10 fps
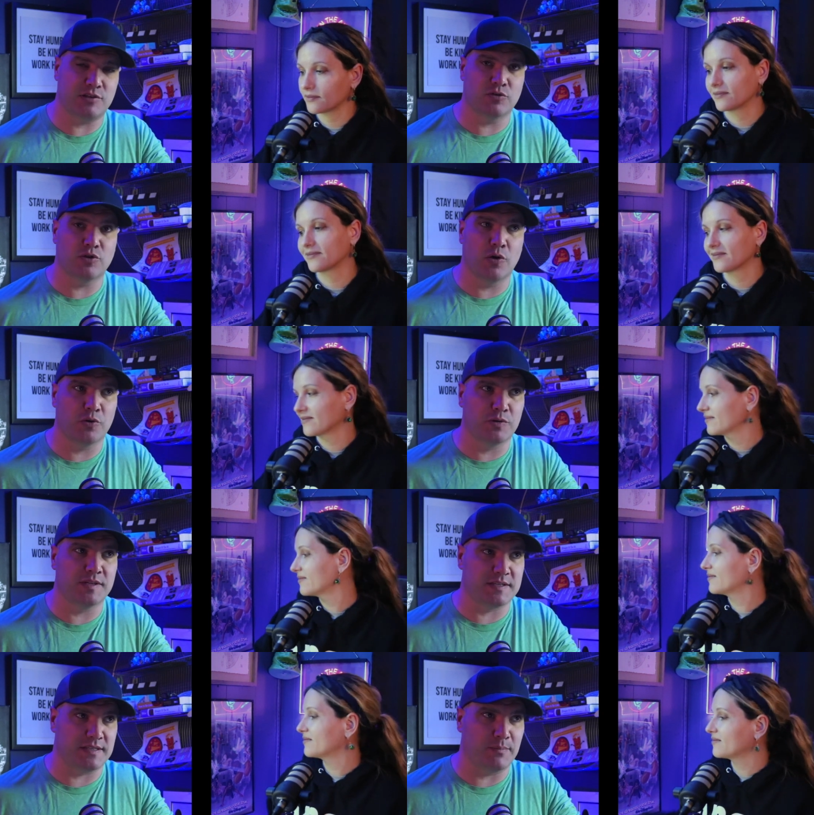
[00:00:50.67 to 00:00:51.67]
Speaker 1: to go to
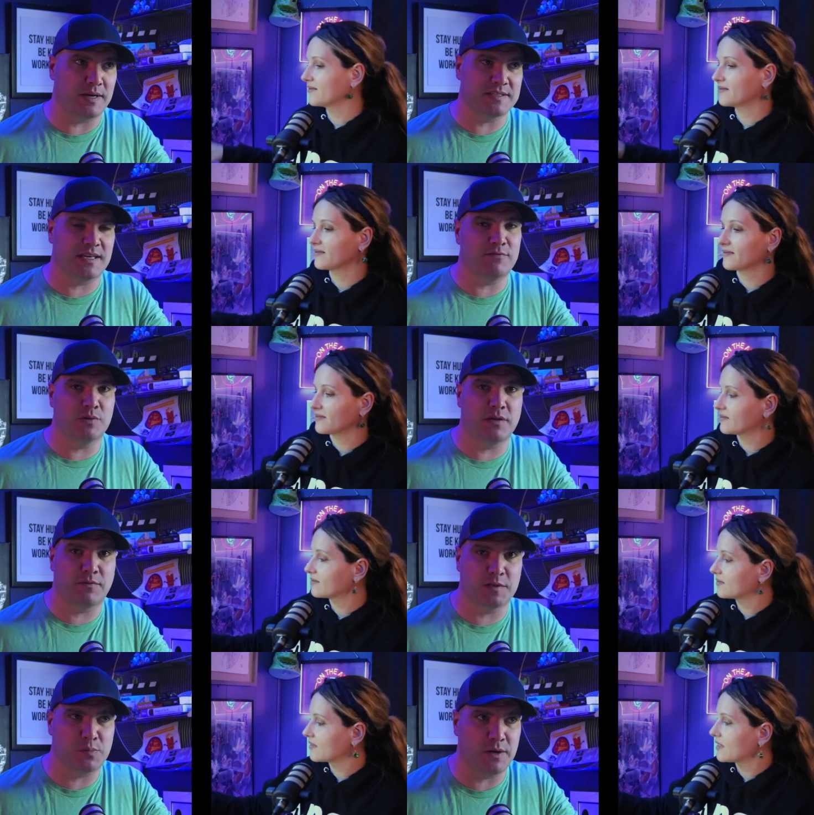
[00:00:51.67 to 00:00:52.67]
Disney because it gives you a different
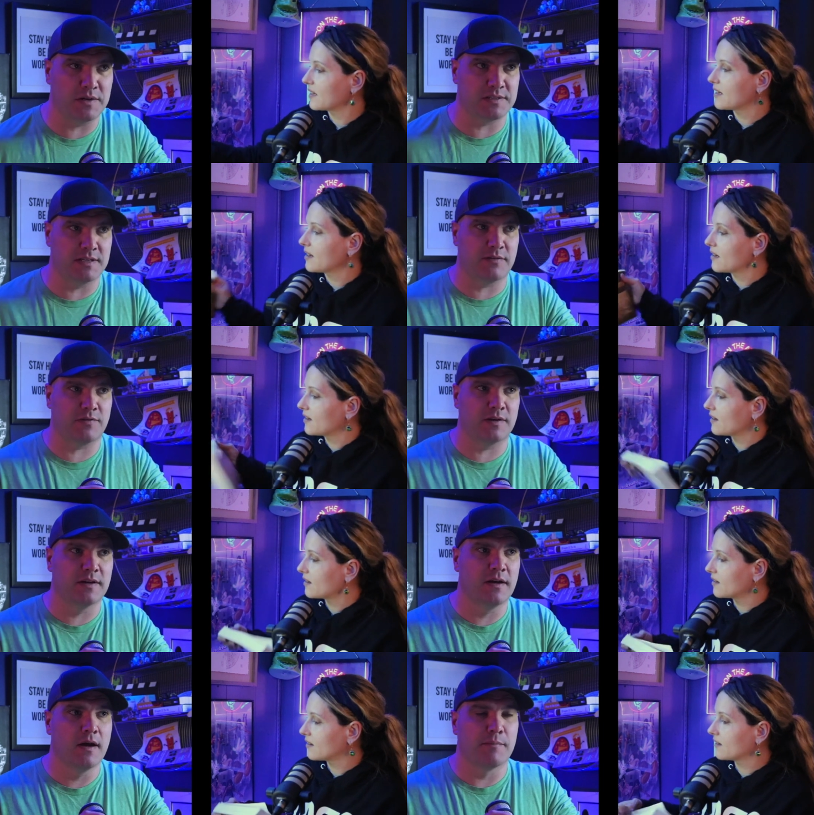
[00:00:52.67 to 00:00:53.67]
experience and a different
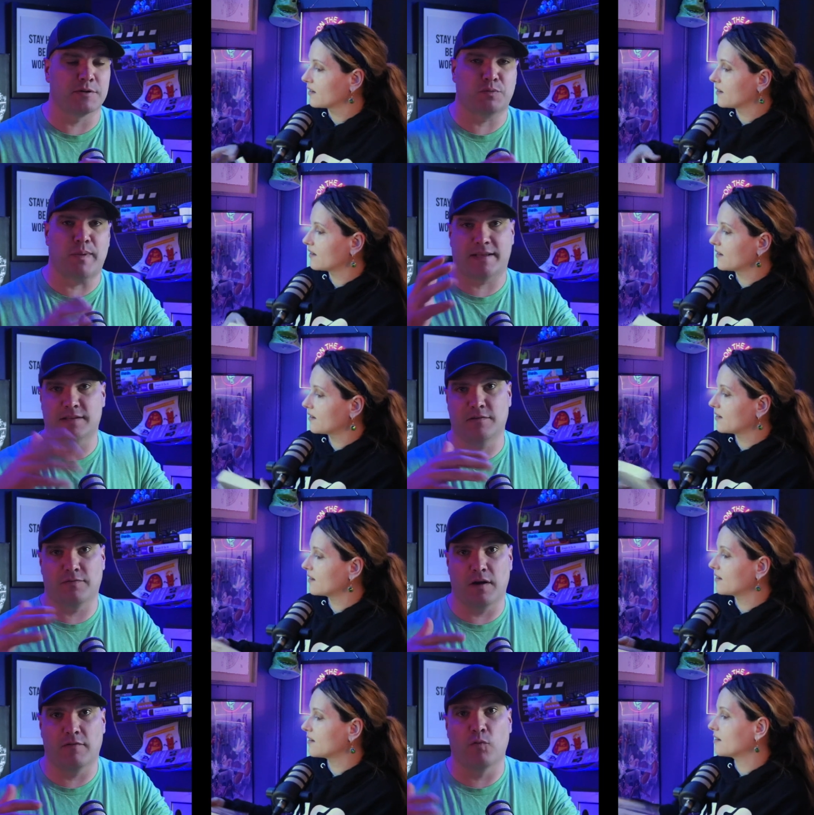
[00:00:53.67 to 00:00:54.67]
perspective
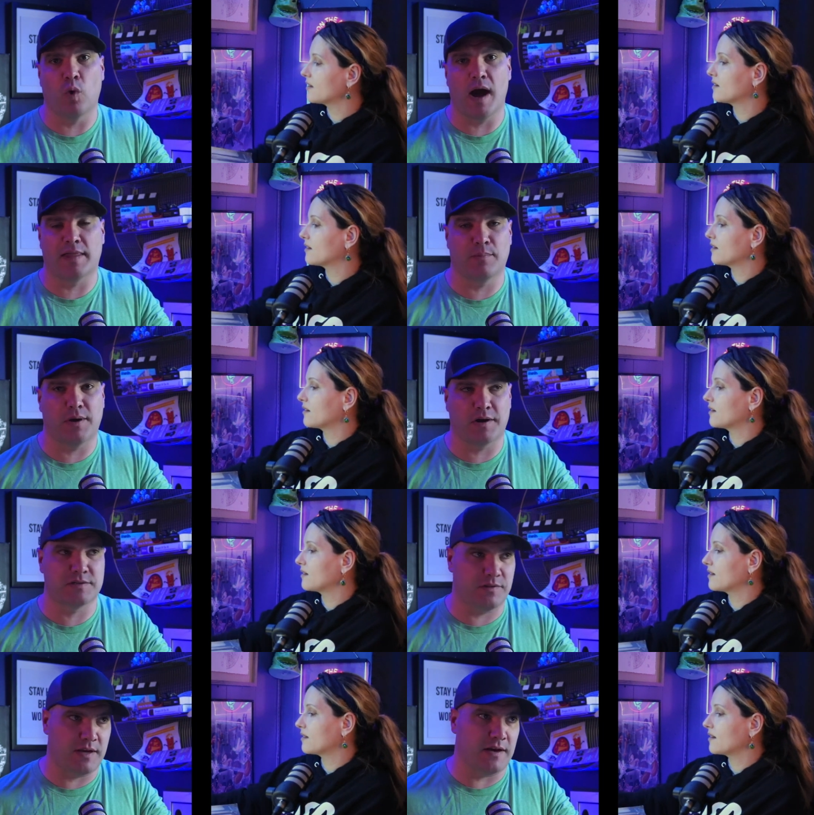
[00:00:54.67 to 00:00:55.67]
of why the parks
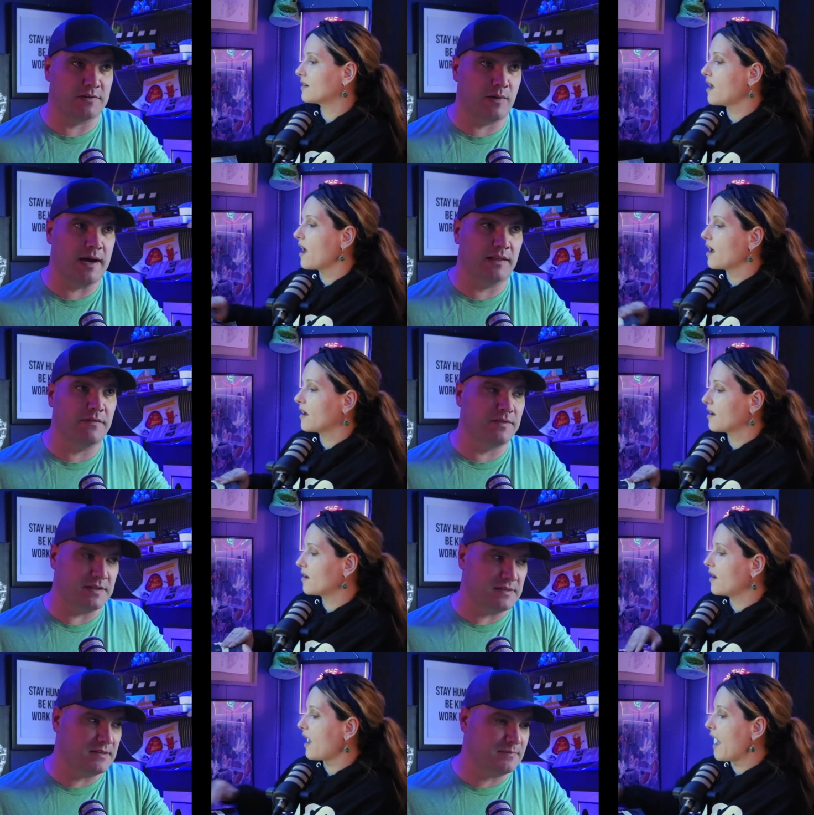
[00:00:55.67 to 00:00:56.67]
are there. So I love
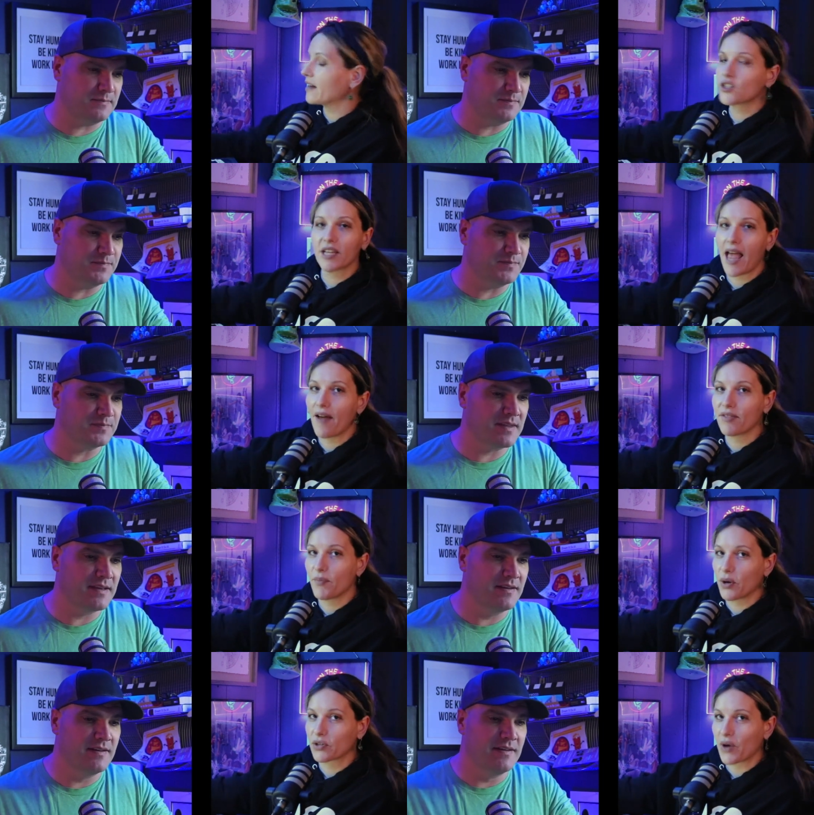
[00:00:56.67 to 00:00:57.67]
these.
Speaker 2: I actually have the
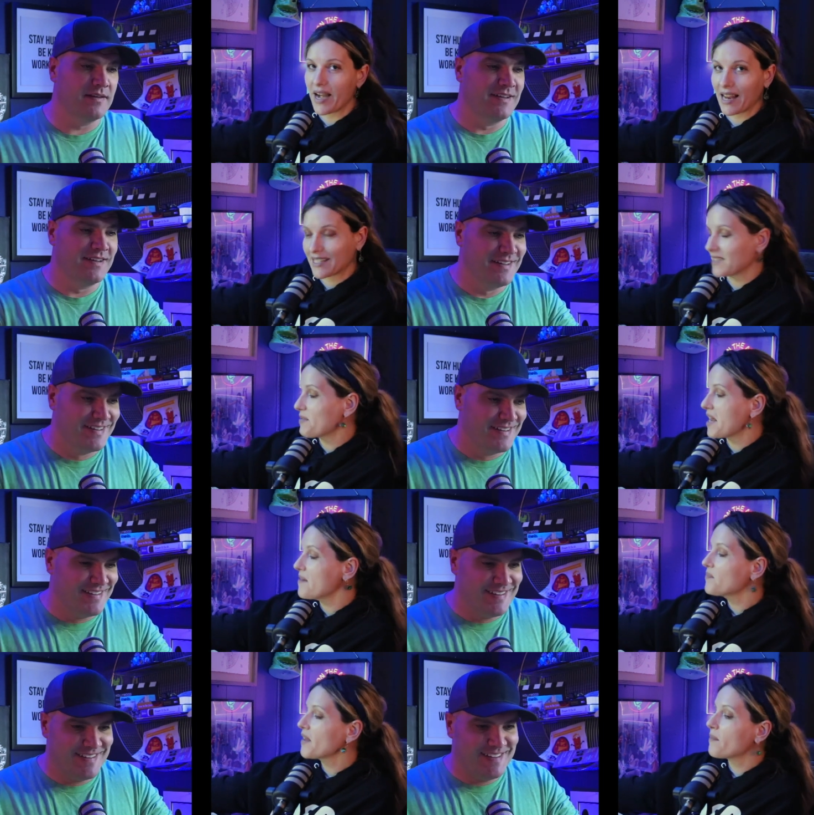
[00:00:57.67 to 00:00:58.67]
books right next to me,
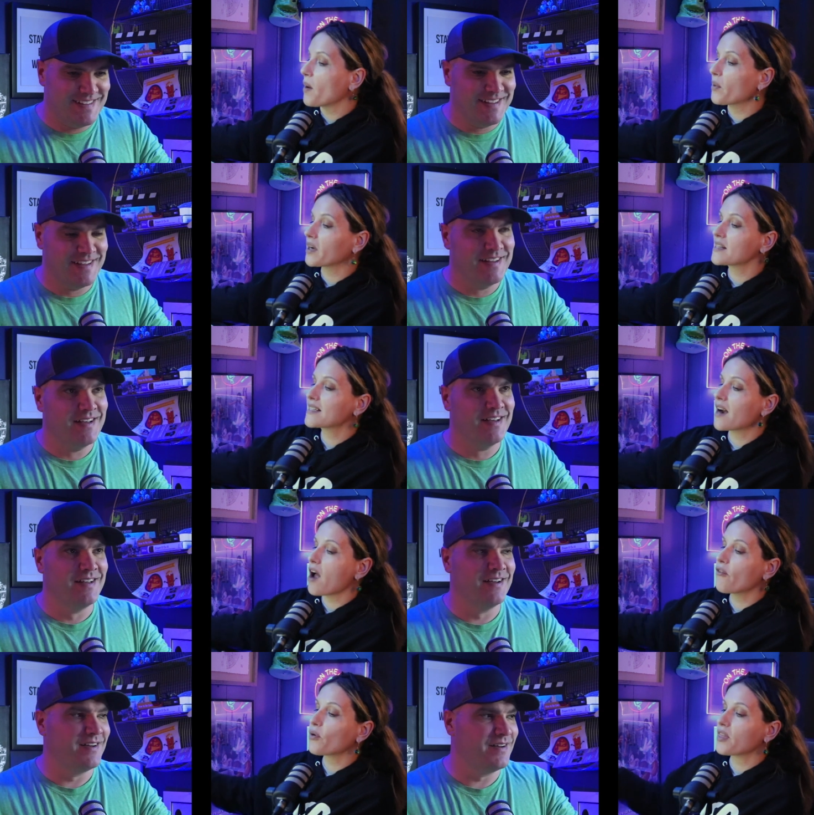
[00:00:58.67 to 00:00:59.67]
but we're going to start
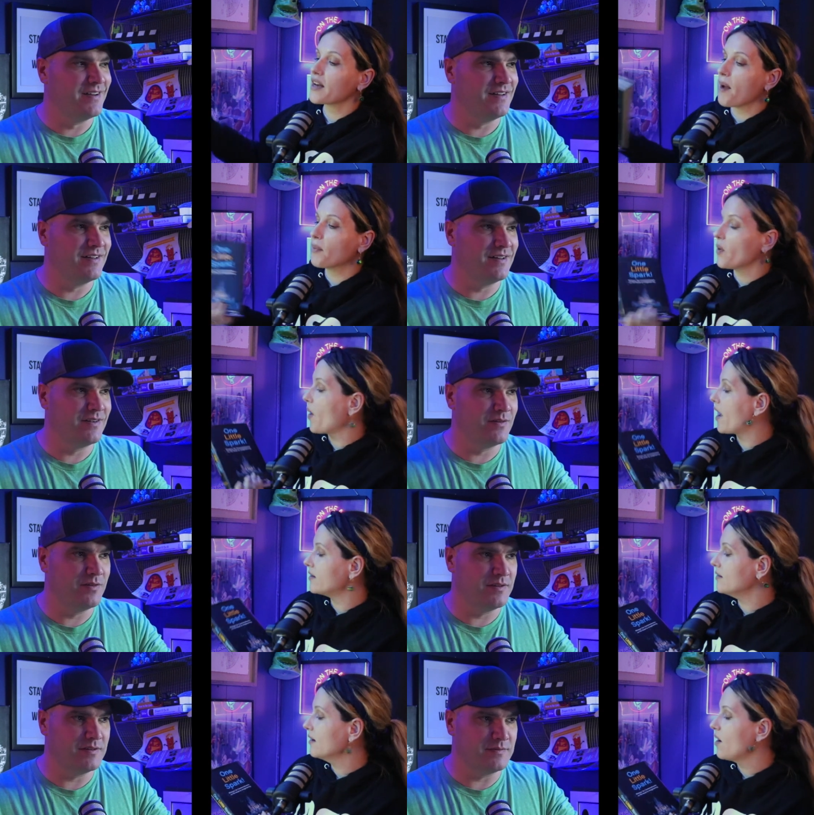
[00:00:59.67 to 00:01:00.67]
off with number
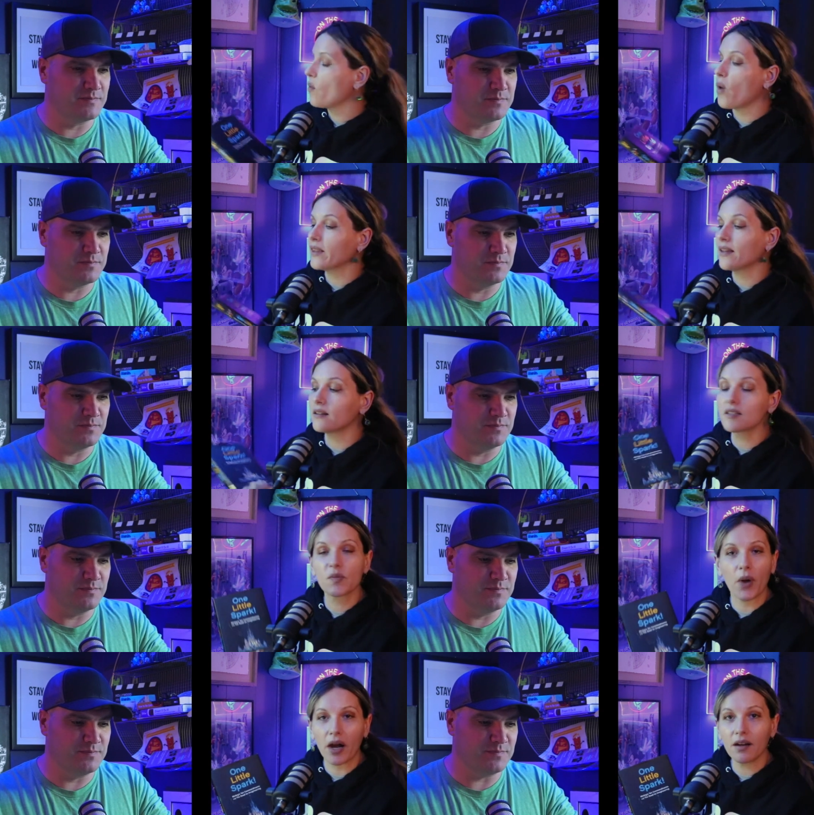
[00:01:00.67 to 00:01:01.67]
one one Little
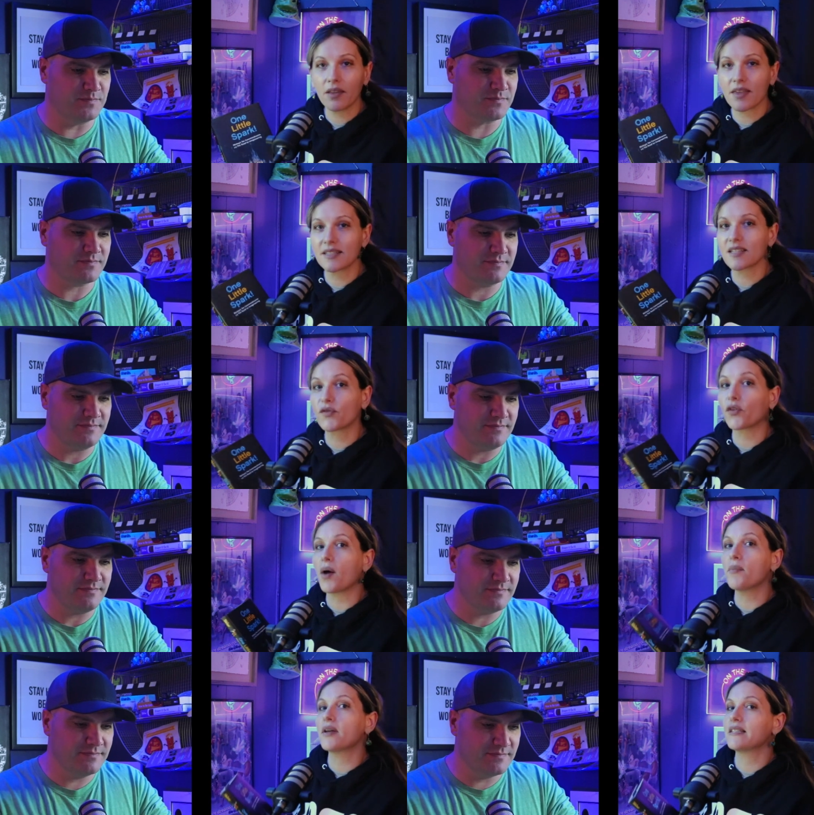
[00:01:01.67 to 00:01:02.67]
Spark. This is from